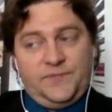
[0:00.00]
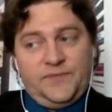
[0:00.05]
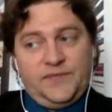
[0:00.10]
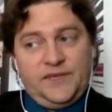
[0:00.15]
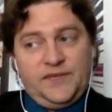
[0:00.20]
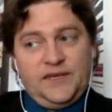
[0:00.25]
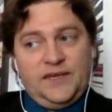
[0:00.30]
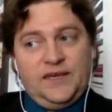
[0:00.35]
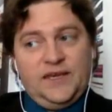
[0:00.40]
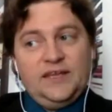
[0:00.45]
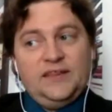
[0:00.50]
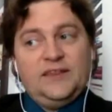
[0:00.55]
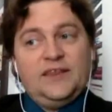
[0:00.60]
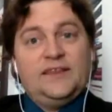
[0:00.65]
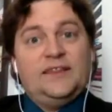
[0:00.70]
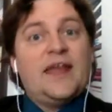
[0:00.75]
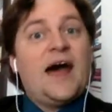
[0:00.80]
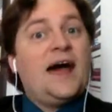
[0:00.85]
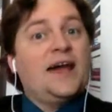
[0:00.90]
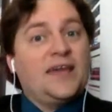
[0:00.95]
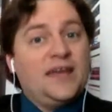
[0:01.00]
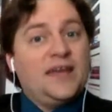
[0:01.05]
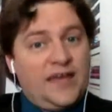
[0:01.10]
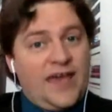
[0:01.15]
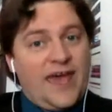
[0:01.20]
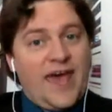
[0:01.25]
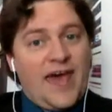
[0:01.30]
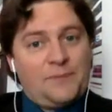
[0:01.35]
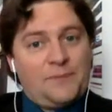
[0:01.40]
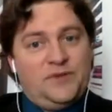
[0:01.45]
in the not going to
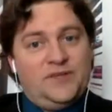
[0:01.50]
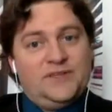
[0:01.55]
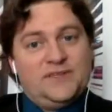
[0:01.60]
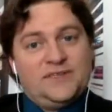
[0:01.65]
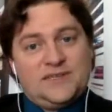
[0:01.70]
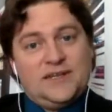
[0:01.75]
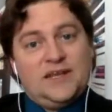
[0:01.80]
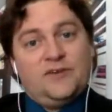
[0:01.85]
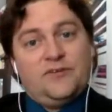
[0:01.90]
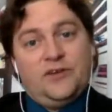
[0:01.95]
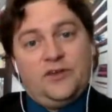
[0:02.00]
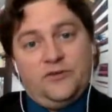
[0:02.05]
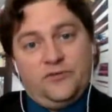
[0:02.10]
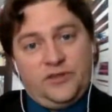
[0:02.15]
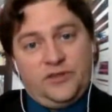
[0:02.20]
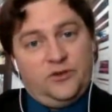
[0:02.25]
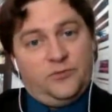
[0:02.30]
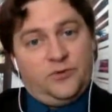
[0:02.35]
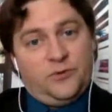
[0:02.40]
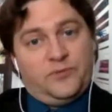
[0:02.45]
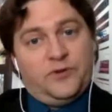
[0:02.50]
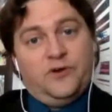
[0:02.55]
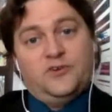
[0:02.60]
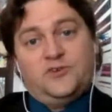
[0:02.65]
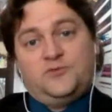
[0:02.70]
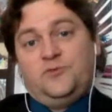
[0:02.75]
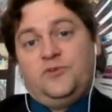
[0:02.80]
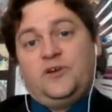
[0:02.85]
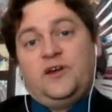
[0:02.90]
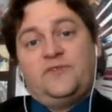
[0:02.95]
happen scenario that you propose,
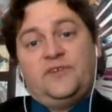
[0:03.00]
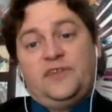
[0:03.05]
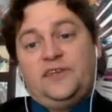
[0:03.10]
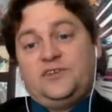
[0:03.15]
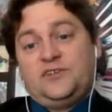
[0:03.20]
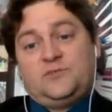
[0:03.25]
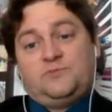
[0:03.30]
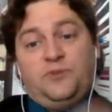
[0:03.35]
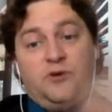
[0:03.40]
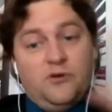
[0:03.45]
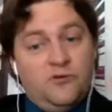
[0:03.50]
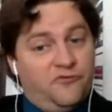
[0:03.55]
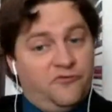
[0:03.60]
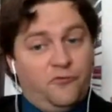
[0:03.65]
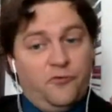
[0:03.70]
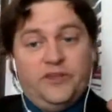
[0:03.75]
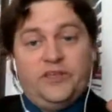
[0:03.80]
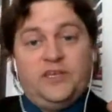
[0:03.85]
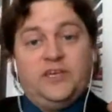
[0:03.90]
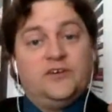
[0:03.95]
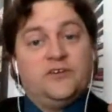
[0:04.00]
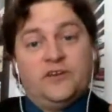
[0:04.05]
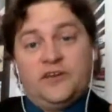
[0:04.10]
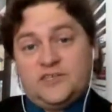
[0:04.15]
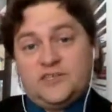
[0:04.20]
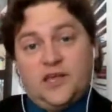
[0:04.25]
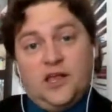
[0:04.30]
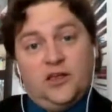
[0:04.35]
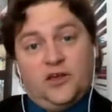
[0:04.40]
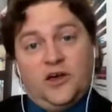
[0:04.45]
where everything just poof 1 year and it's
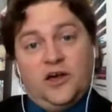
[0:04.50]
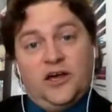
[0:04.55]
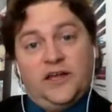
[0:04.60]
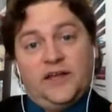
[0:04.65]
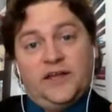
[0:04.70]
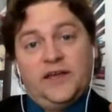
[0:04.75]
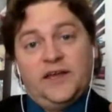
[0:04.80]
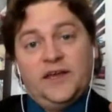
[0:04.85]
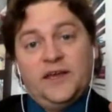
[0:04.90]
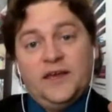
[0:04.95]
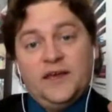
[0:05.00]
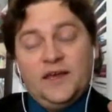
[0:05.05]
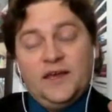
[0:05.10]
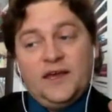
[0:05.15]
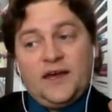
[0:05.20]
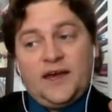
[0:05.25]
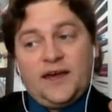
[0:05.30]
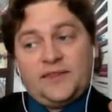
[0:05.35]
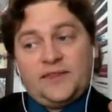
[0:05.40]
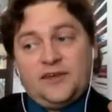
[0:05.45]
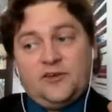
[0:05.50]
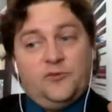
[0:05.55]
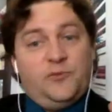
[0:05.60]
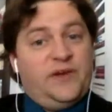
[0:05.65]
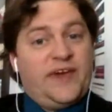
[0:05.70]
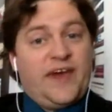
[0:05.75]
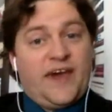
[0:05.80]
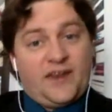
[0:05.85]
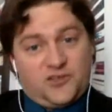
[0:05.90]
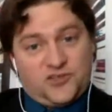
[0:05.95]
all gone, I think it would be
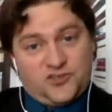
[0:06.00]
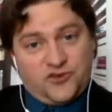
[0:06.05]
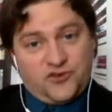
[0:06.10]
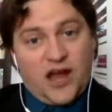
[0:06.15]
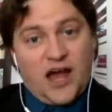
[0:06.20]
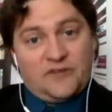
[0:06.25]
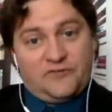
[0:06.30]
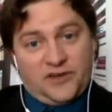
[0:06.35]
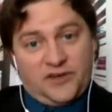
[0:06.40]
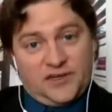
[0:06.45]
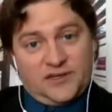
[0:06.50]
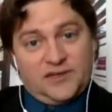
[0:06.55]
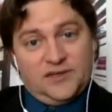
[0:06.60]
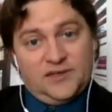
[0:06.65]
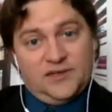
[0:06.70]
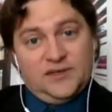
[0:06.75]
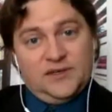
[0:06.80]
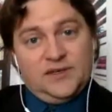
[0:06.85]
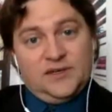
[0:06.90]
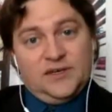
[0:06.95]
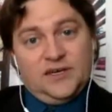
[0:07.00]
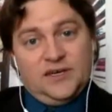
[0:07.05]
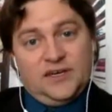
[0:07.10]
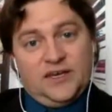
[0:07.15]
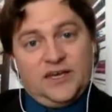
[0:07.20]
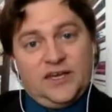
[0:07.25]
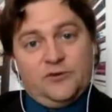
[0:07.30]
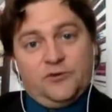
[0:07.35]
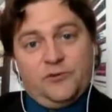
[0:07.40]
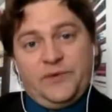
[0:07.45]
catastrophic.
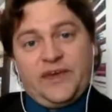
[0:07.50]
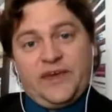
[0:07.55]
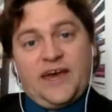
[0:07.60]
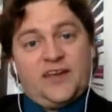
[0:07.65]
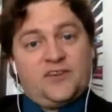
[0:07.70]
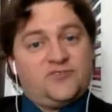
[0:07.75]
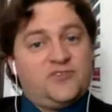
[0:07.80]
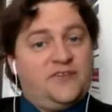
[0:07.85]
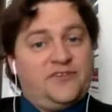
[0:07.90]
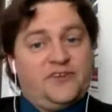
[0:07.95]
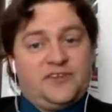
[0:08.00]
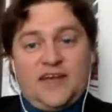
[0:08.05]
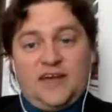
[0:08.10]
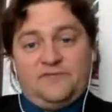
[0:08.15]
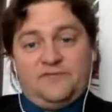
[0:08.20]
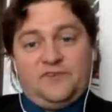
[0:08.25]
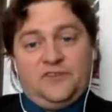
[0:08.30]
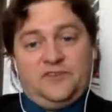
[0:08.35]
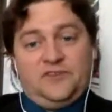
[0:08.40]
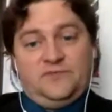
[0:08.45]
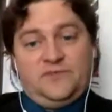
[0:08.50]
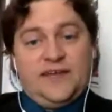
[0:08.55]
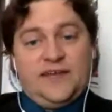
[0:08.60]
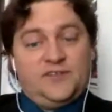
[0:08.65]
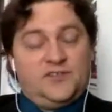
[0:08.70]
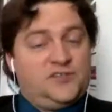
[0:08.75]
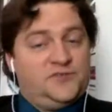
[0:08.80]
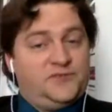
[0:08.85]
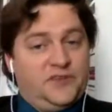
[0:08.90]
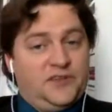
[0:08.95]
And it would be catastrophic not
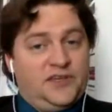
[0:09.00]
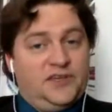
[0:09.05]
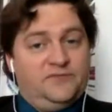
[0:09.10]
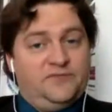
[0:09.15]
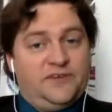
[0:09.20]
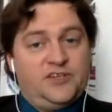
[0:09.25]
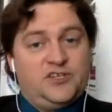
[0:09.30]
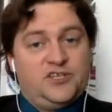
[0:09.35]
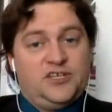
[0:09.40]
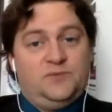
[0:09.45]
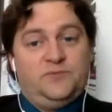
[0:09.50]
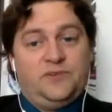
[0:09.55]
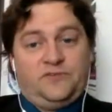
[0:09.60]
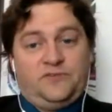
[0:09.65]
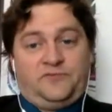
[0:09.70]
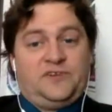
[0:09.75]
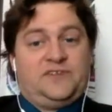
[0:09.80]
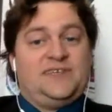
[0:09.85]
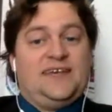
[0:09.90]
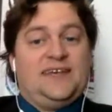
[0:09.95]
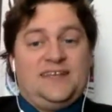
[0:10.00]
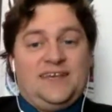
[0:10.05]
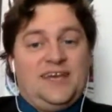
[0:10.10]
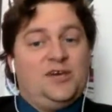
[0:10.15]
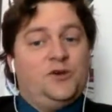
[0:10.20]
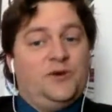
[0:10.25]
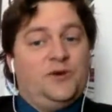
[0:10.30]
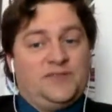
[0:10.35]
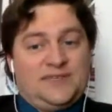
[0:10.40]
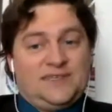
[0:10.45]
just for the convention, but for San
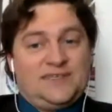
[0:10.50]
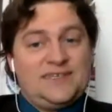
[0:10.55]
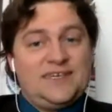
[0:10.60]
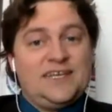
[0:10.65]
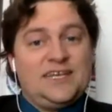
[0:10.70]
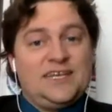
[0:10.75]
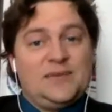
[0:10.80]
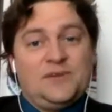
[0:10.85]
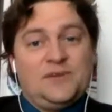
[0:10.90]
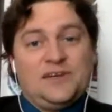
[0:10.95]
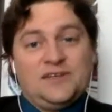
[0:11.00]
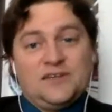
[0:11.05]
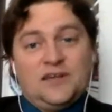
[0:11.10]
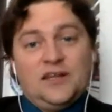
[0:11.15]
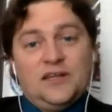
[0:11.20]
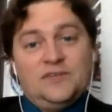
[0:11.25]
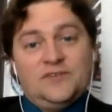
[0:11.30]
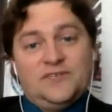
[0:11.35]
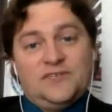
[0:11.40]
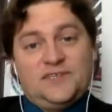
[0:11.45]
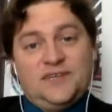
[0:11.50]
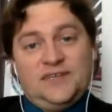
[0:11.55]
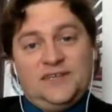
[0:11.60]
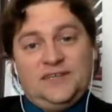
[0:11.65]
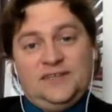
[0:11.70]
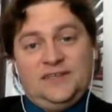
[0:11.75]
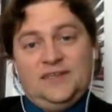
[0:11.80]
Diego as a city, because all of a sudden